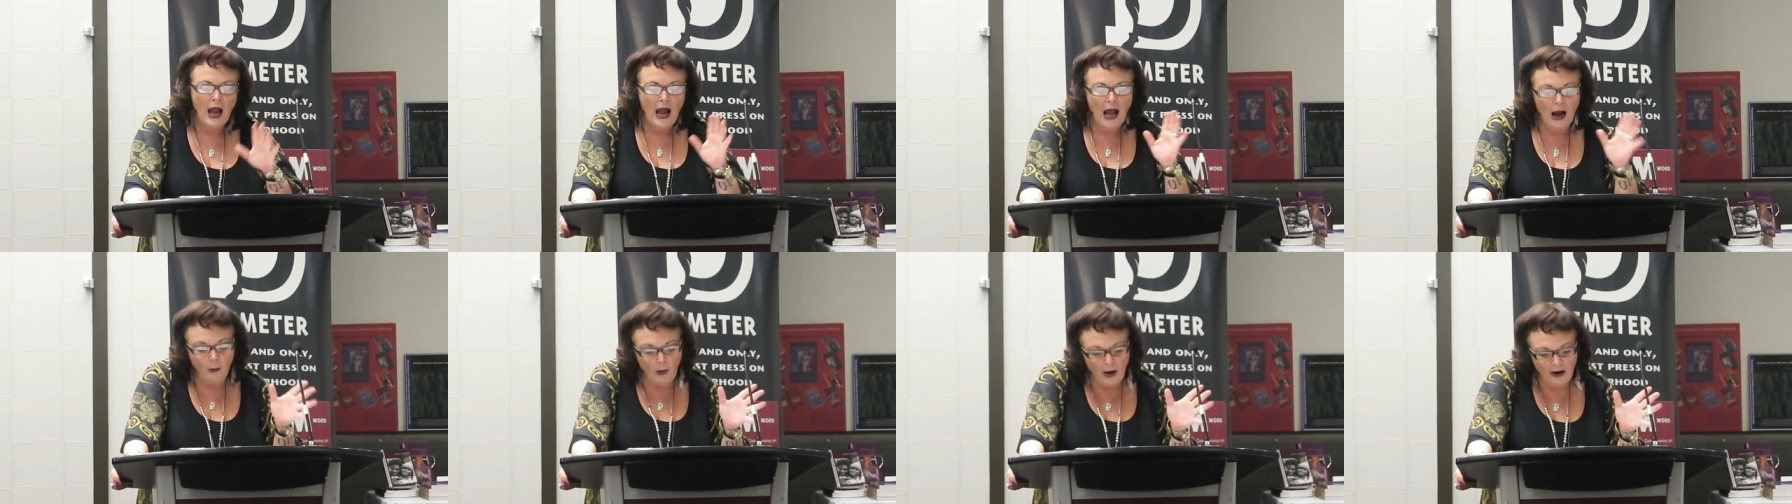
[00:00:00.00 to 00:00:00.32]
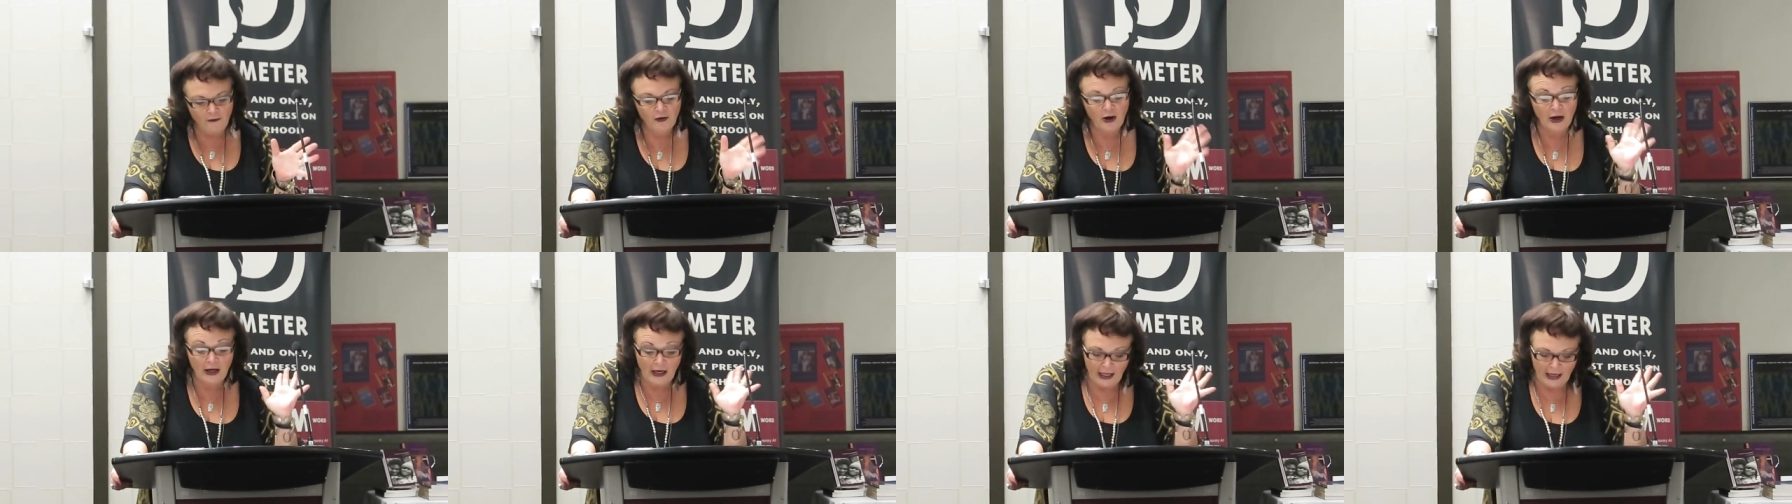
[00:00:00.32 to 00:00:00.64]

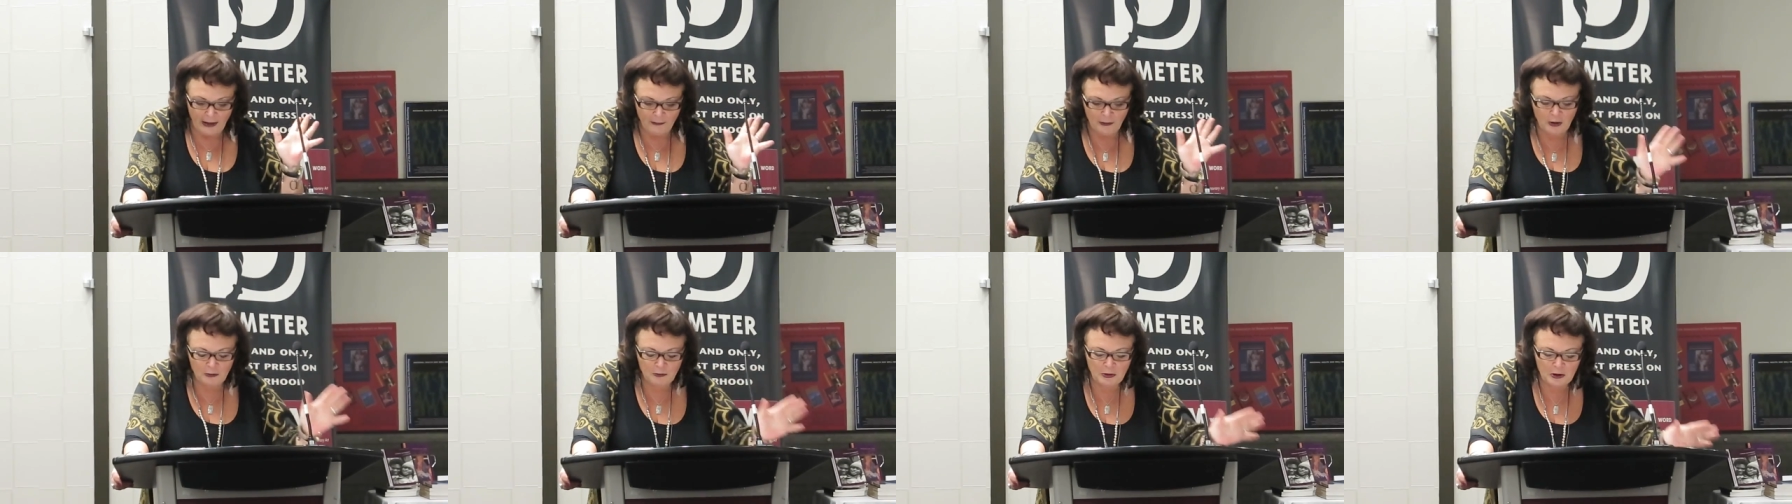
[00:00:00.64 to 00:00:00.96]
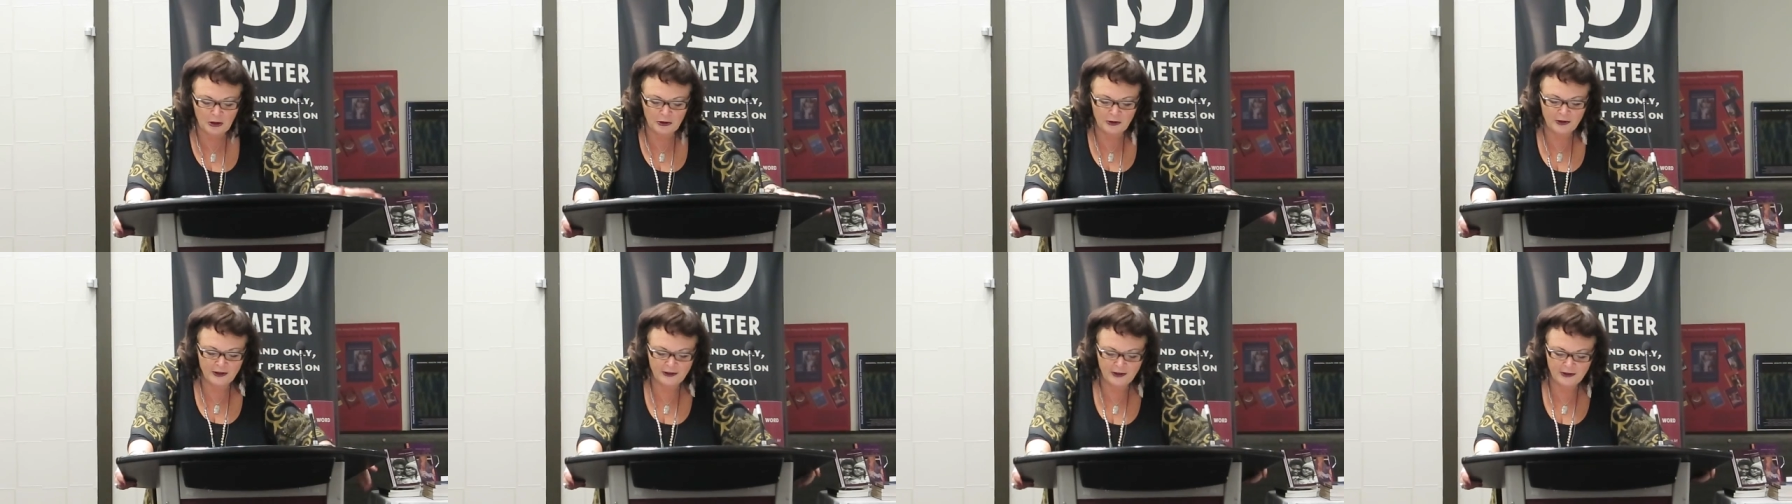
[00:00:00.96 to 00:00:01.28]
However, and I am
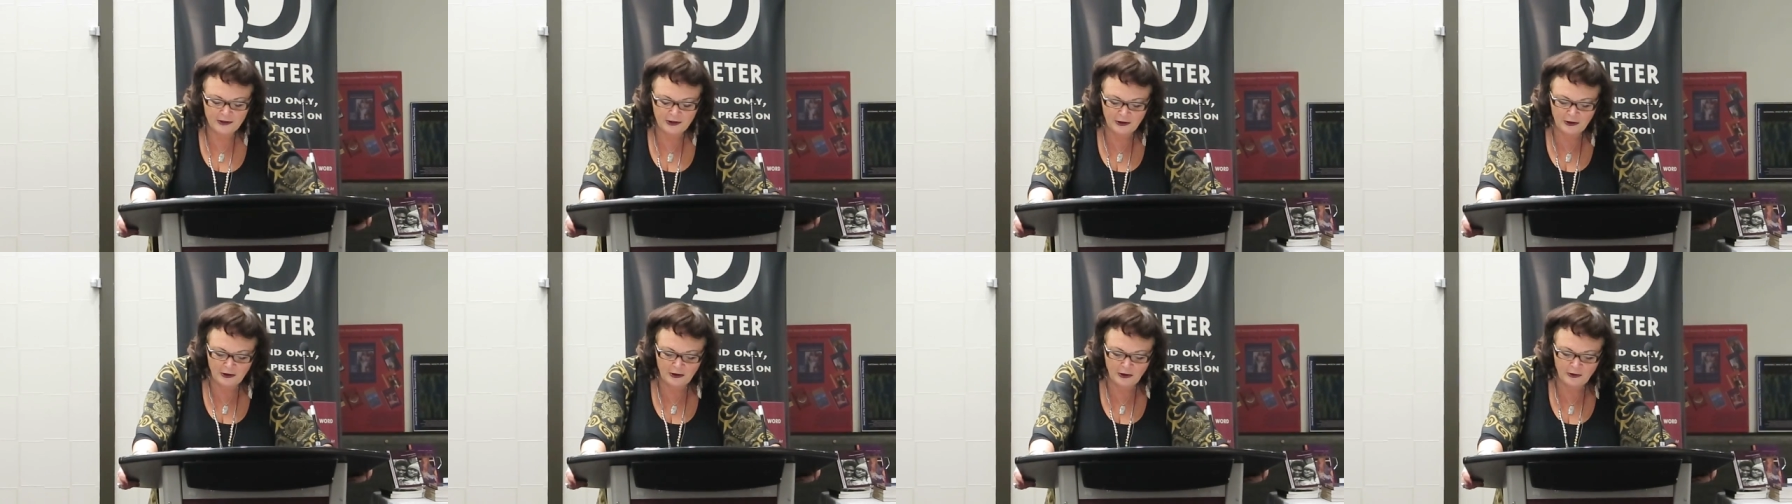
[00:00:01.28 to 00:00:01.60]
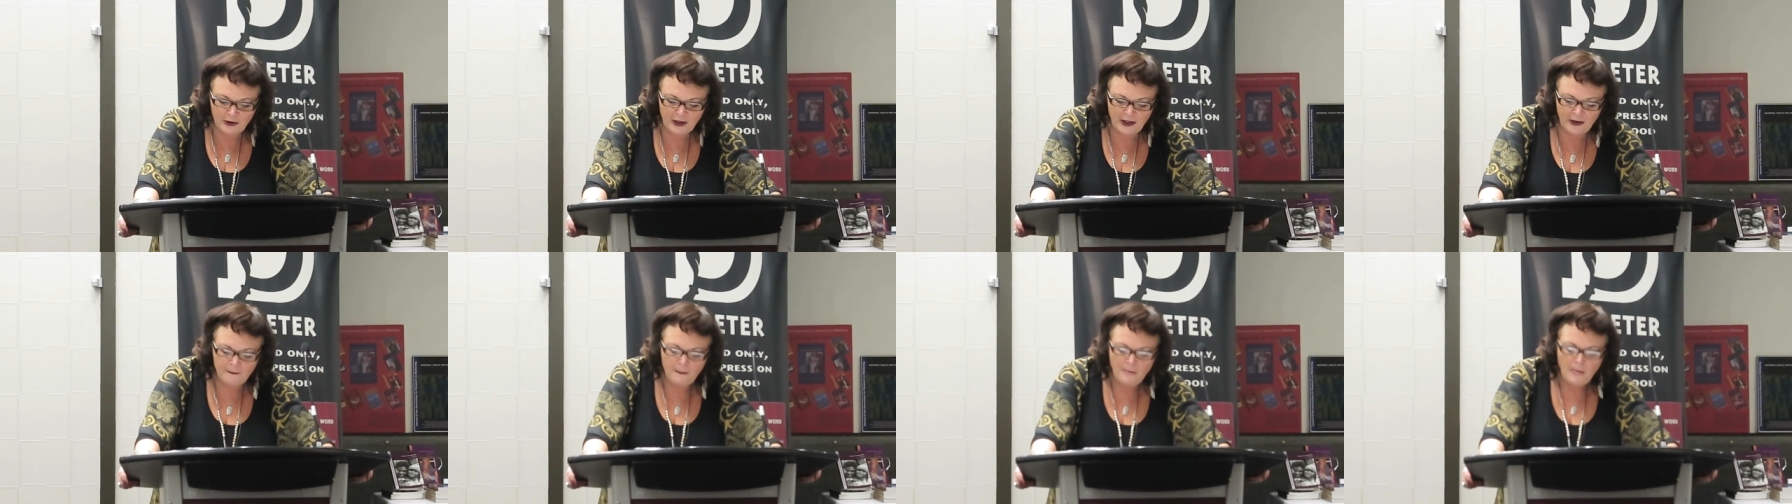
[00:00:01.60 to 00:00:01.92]

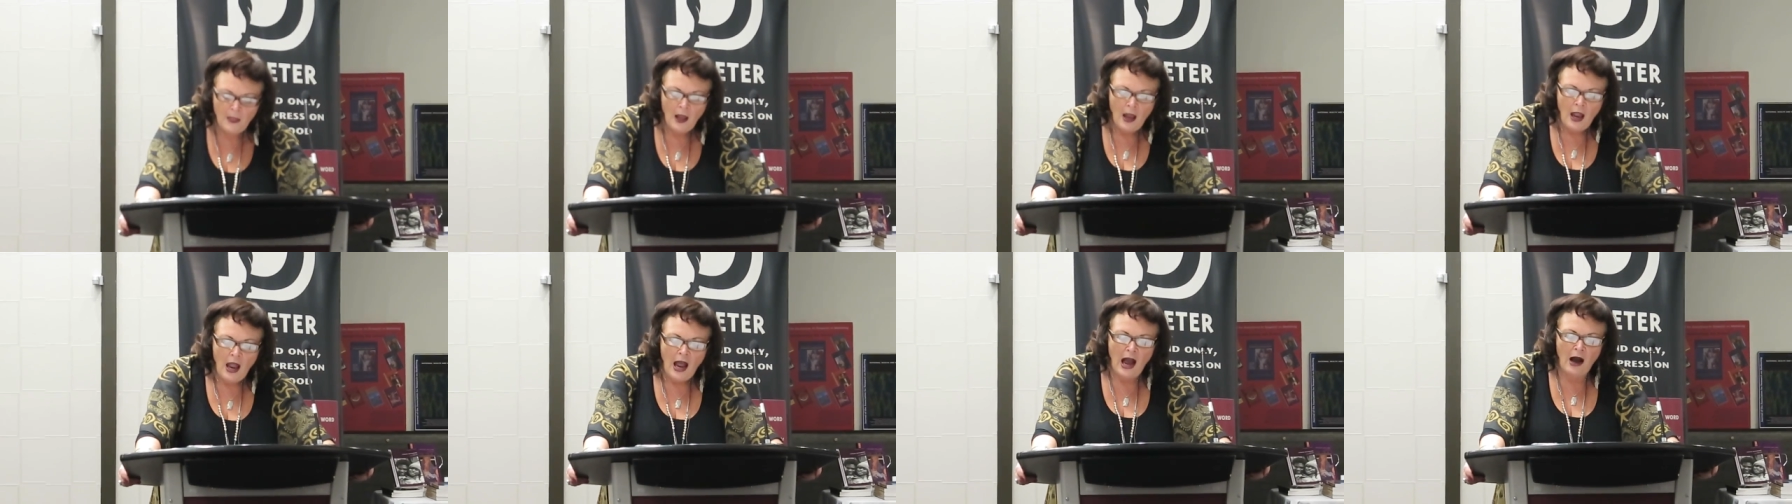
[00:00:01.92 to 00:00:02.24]
concluding,